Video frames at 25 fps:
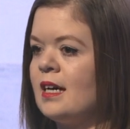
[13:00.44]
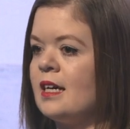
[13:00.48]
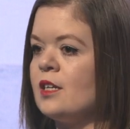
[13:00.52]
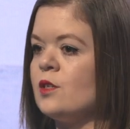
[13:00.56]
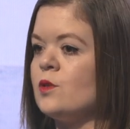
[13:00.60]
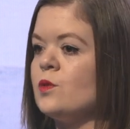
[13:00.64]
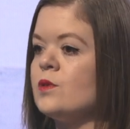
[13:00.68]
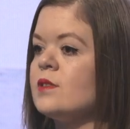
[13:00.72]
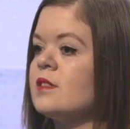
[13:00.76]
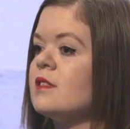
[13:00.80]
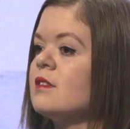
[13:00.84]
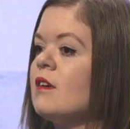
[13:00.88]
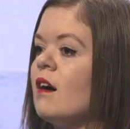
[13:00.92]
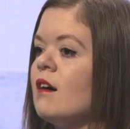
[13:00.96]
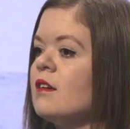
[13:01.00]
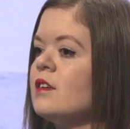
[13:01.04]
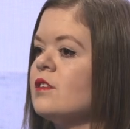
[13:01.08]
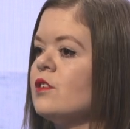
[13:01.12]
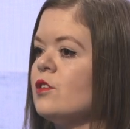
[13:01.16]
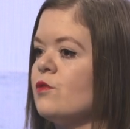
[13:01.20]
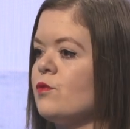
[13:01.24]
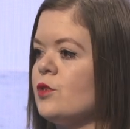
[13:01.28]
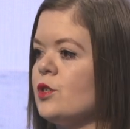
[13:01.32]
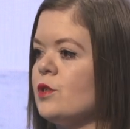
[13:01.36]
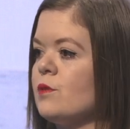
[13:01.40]
and who is not
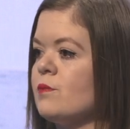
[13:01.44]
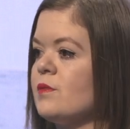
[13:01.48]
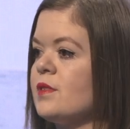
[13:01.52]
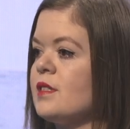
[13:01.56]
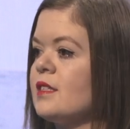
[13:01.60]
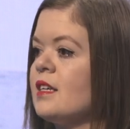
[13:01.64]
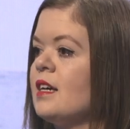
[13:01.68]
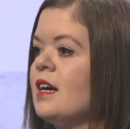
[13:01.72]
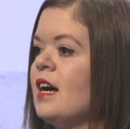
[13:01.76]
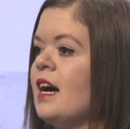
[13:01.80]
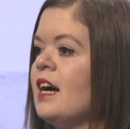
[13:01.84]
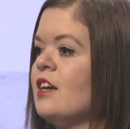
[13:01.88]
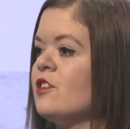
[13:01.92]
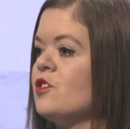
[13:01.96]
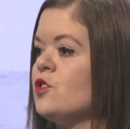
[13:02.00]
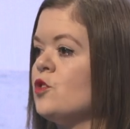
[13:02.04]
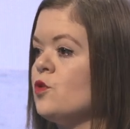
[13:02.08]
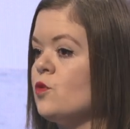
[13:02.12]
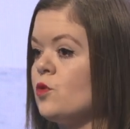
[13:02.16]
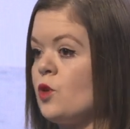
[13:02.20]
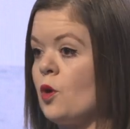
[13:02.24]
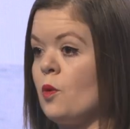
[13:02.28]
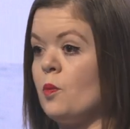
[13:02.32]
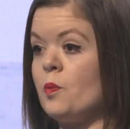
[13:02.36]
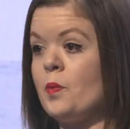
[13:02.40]
in the rooms as
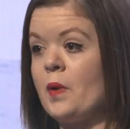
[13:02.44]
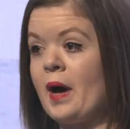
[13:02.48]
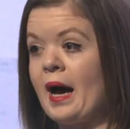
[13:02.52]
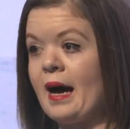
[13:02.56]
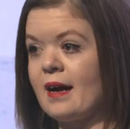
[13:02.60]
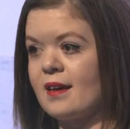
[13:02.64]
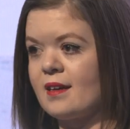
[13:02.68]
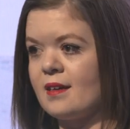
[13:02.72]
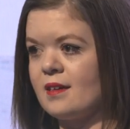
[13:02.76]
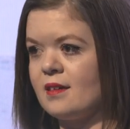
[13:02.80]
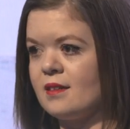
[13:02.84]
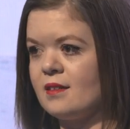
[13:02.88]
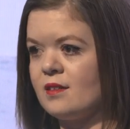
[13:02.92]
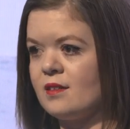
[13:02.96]
you go back